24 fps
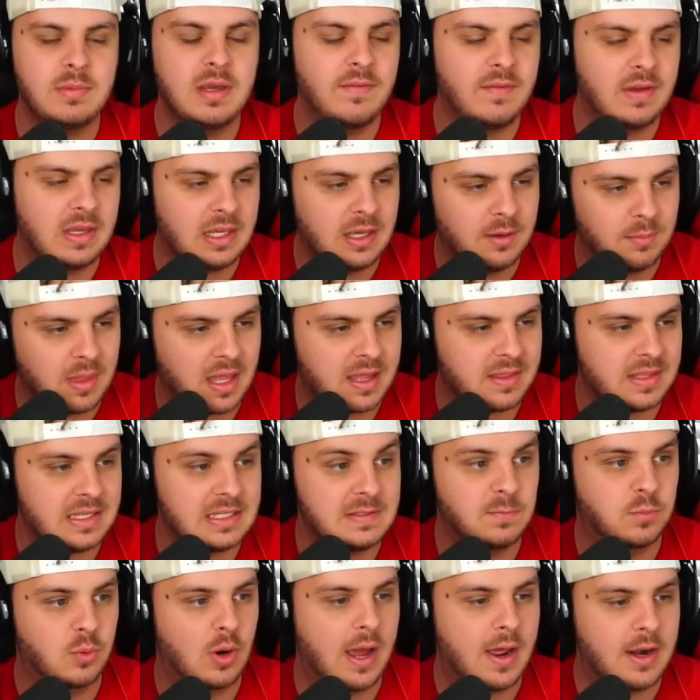giving him like these
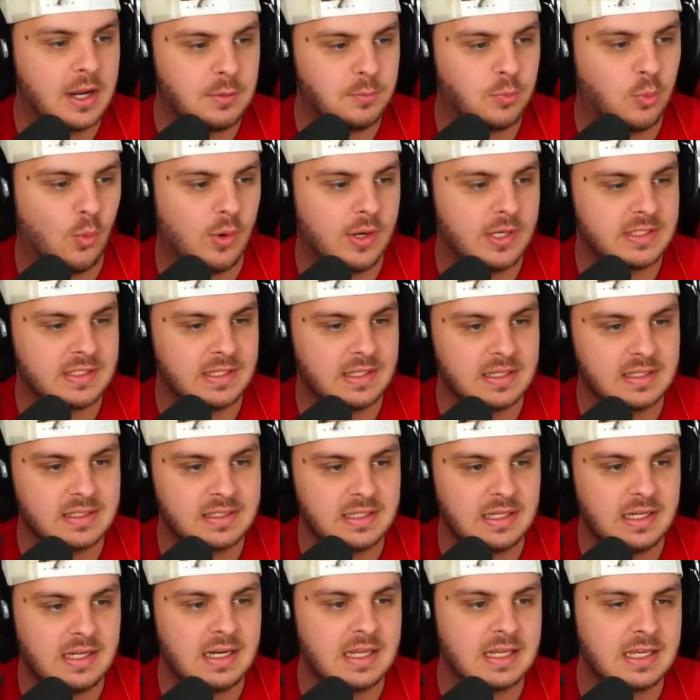brownie points in the
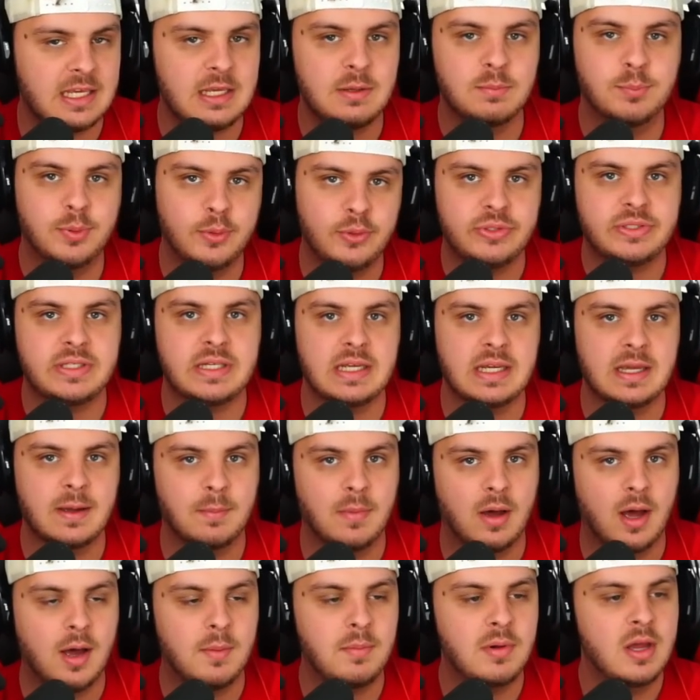scene and keep boosting him
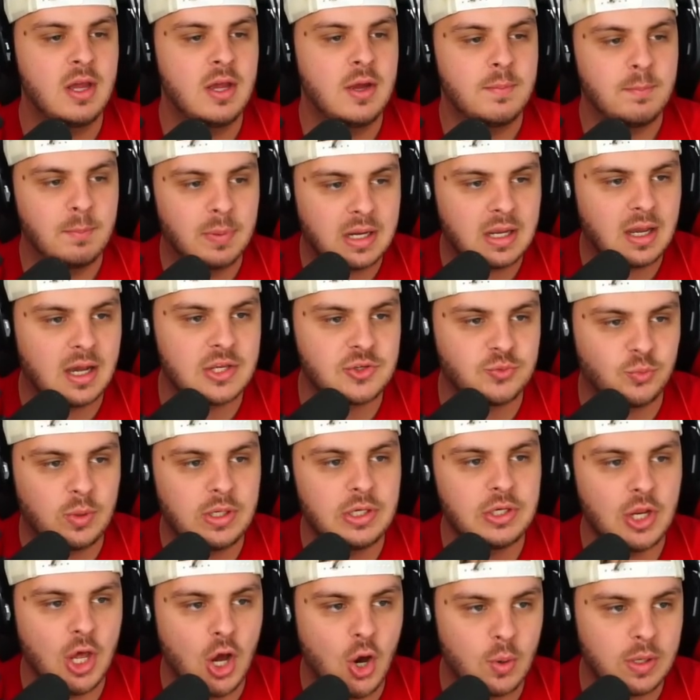up because we
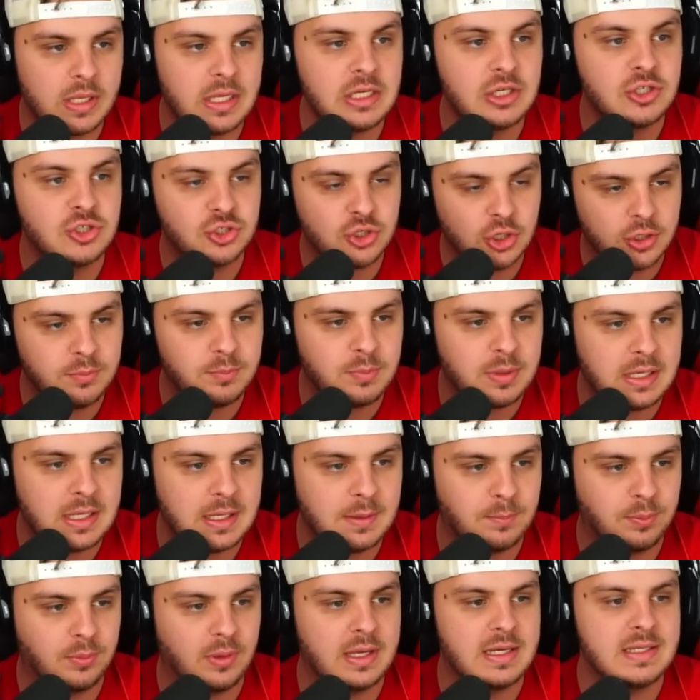know he should be in
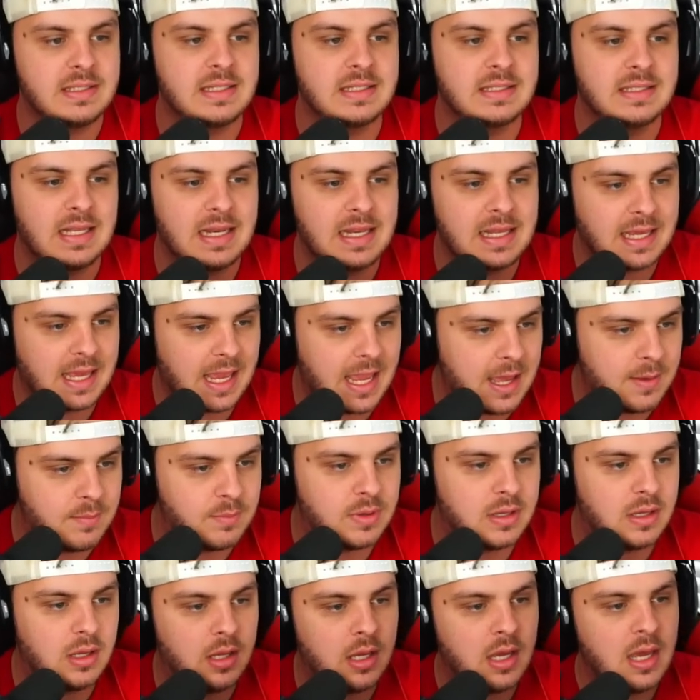places that he can't
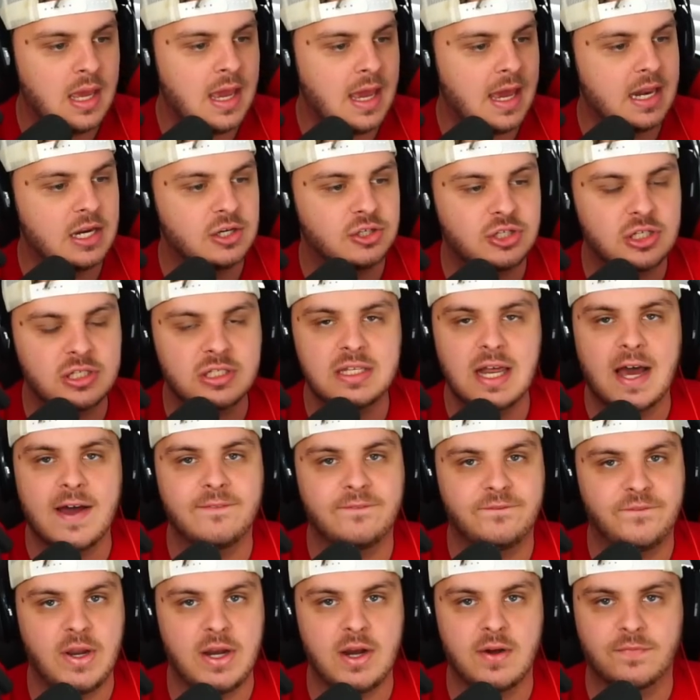be and it's just not
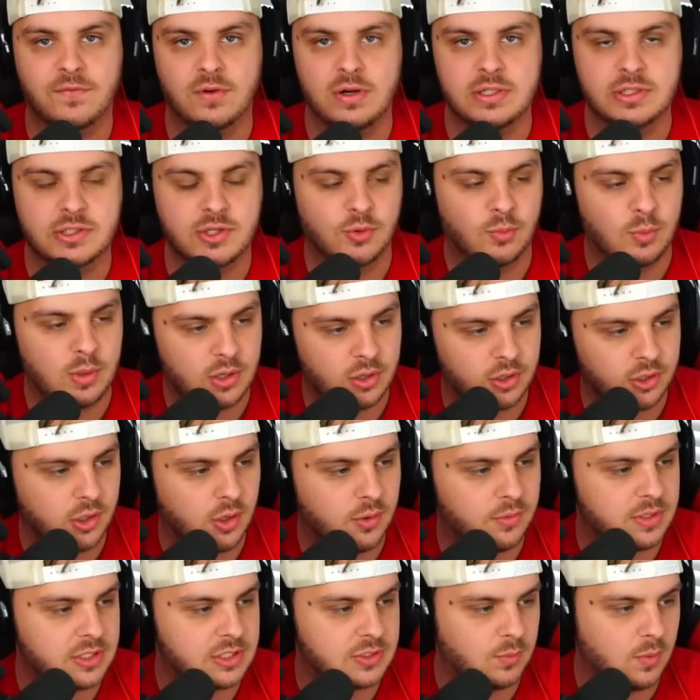fair for his career to go
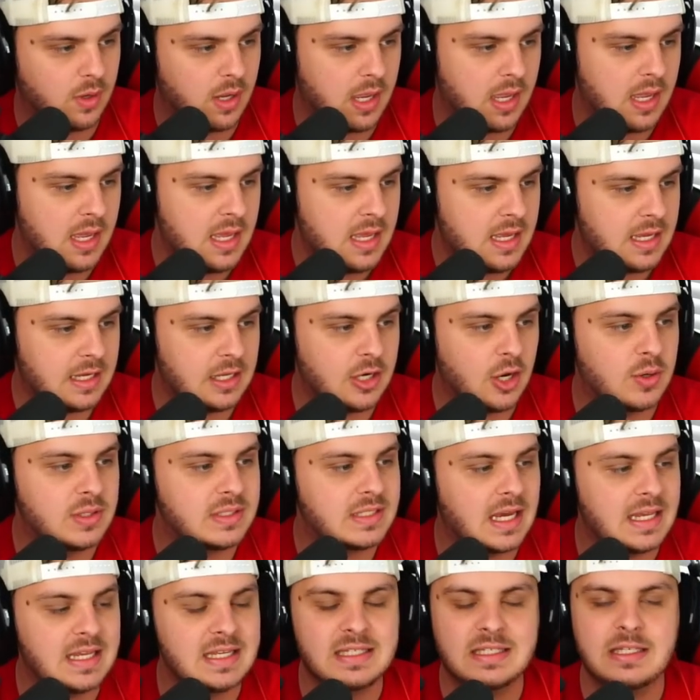this way you know he's
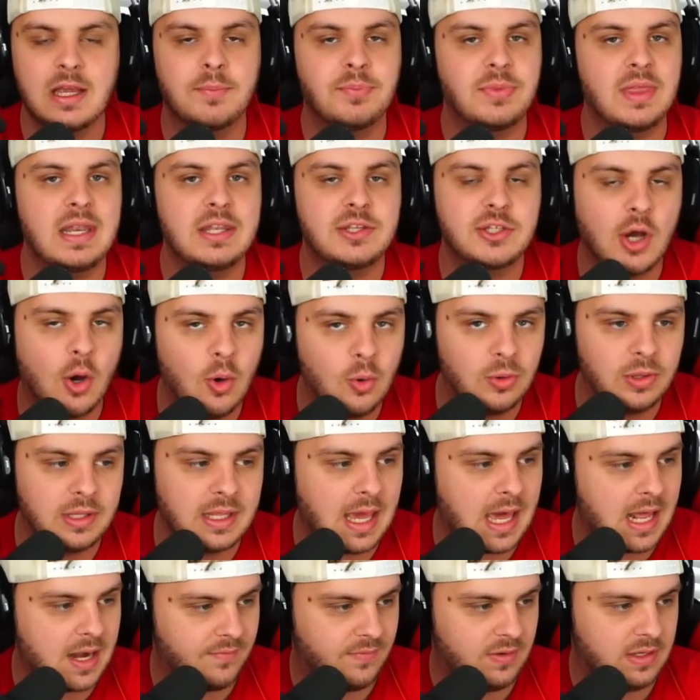got it's something totally
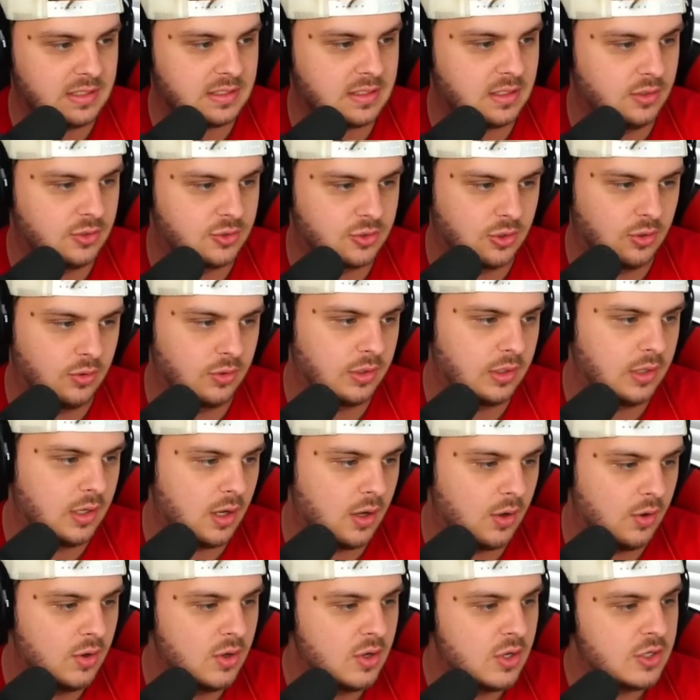out of his control you
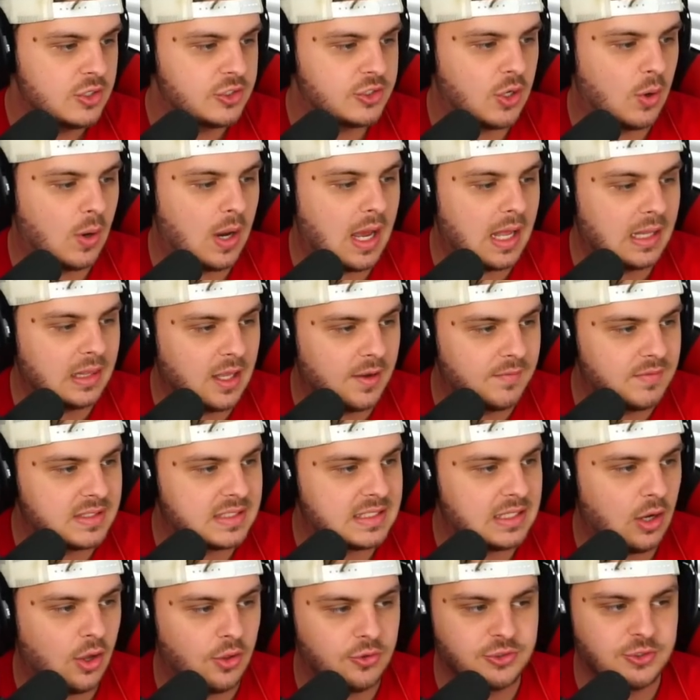know so I love to
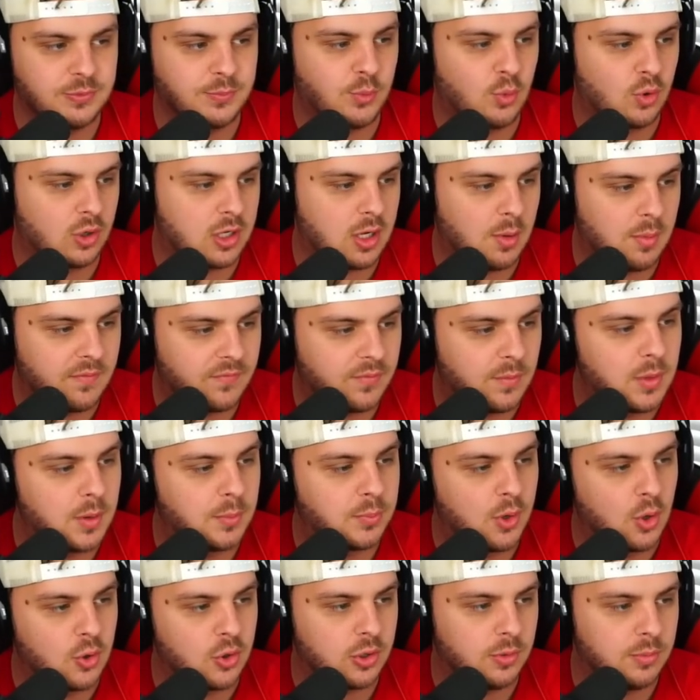see all the support coming from the
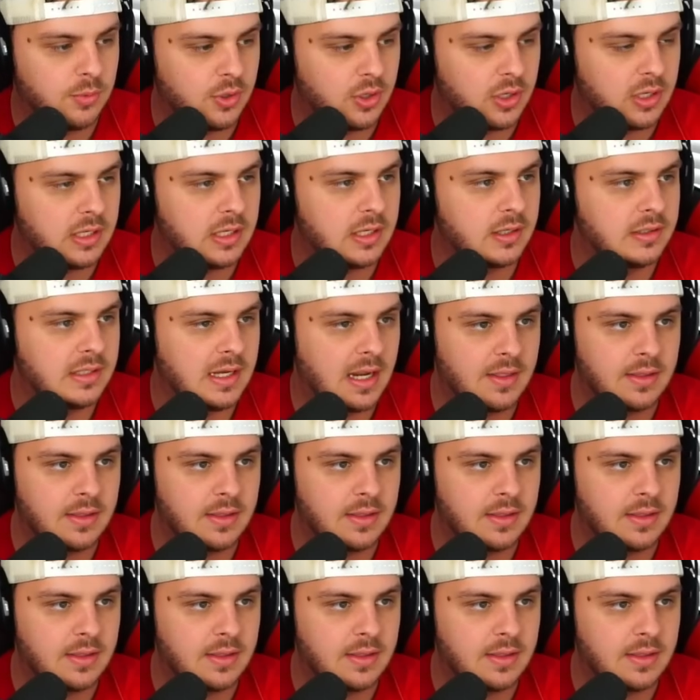pro community here down